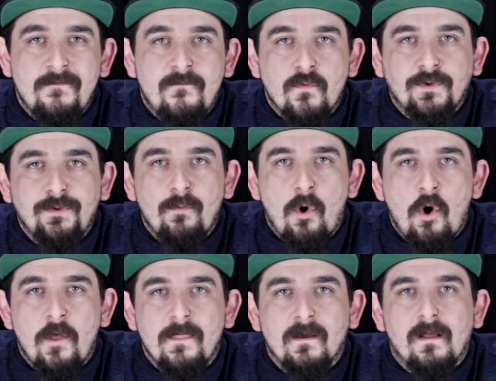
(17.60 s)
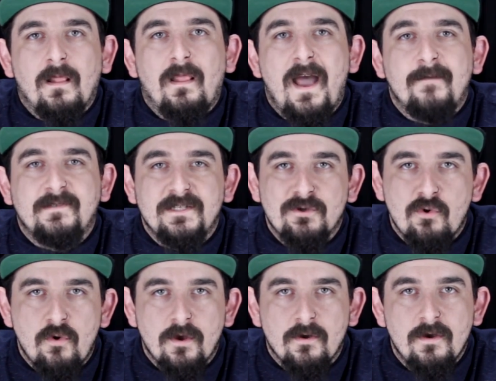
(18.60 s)
for you on the Clapton
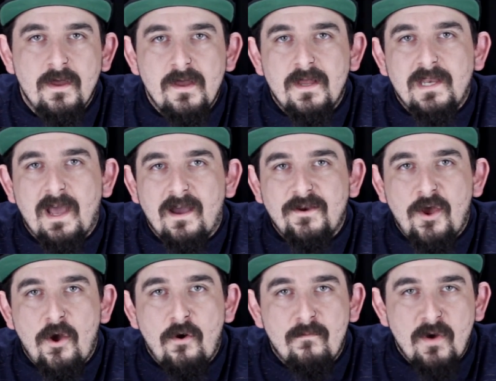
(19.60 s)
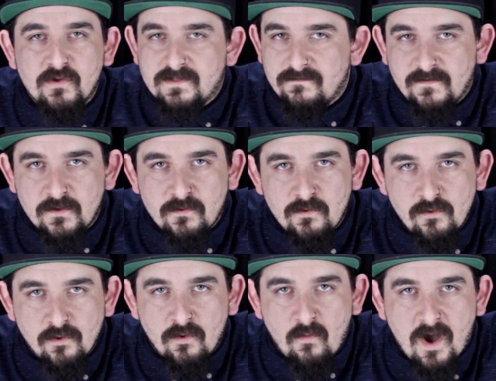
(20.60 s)
Coil. Now I know most of you
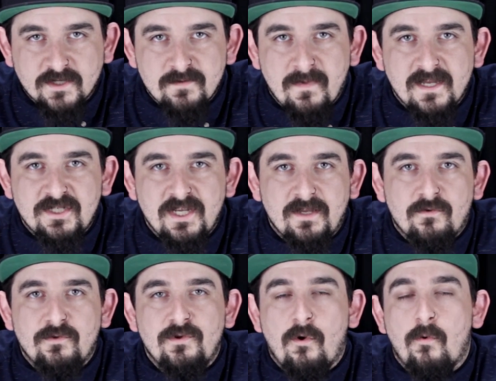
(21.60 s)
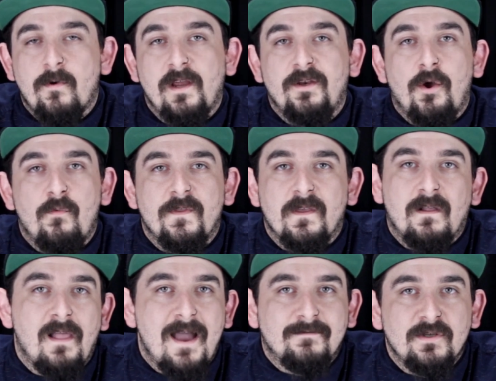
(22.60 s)
who are watching my channel, you already know what the
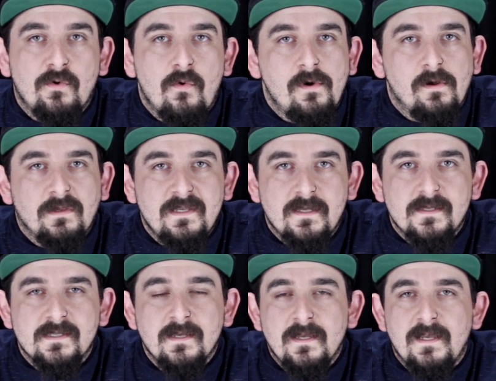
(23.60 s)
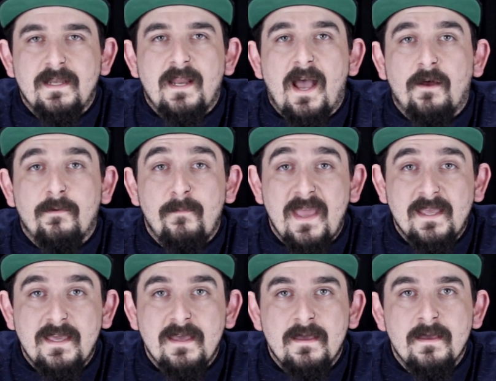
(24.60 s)
Clapton Coil is and how to
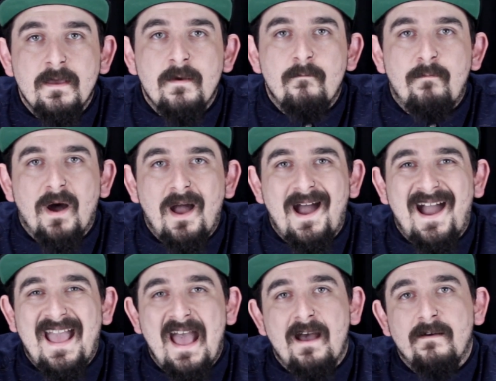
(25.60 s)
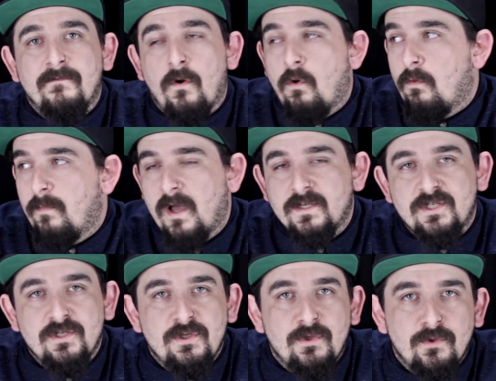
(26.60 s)
make it, but I have a whole bunch
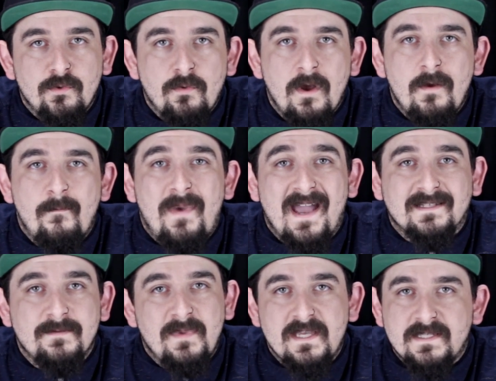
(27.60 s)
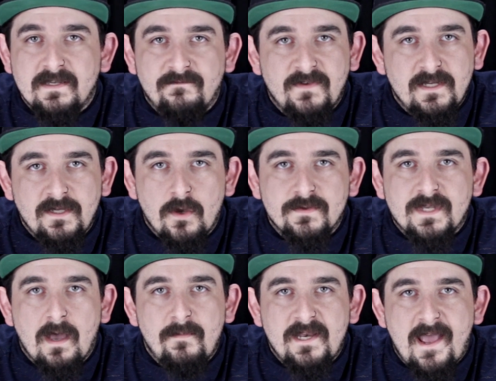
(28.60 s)
of new back to basic videos
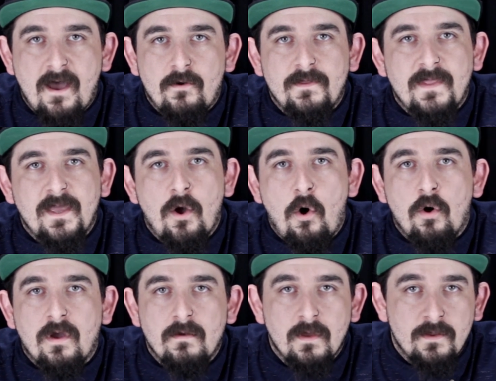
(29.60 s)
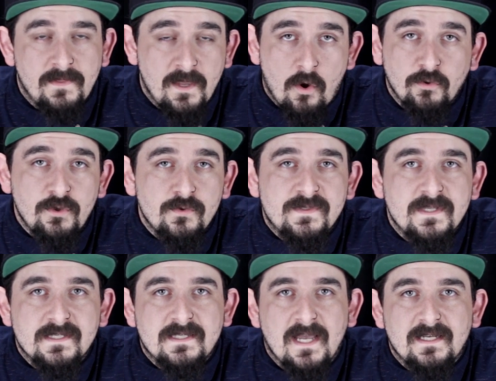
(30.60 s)
coming out, and they all use
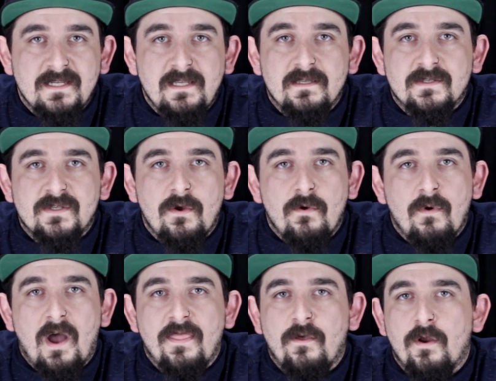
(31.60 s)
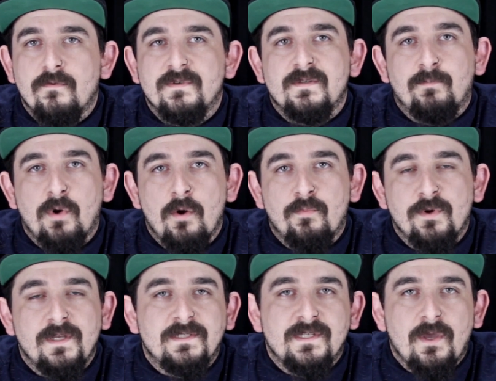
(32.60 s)
this technique, so I thought it was
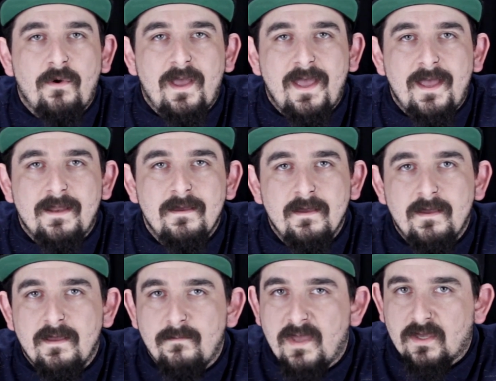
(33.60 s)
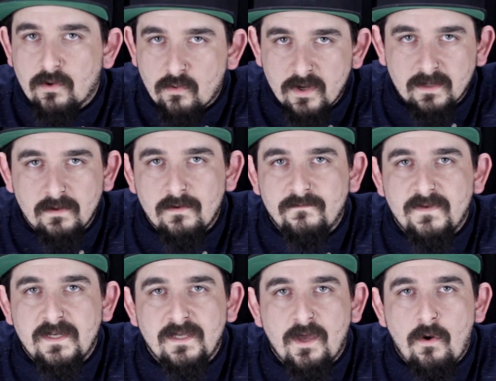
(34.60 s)
appropriate to go ahead and make a quick little
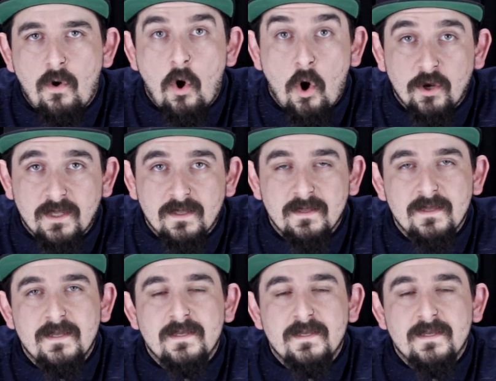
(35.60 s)
video on it.